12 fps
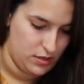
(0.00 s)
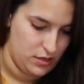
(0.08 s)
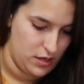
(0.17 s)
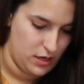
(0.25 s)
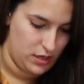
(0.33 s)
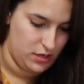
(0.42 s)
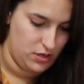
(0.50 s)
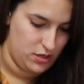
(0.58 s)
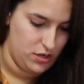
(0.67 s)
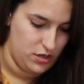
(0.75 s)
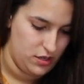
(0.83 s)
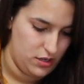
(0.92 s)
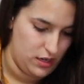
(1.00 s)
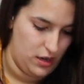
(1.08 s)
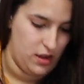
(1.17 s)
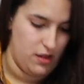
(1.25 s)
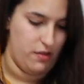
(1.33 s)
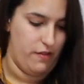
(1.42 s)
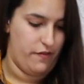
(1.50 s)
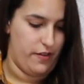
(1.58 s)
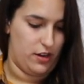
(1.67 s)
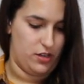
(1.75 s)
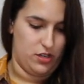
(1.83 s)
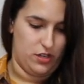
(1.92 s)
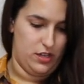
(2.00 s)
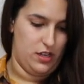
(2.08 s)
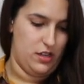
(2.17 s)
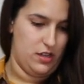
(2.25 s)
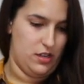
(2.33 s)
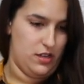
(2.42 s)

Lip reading: Like it's just enough, actually.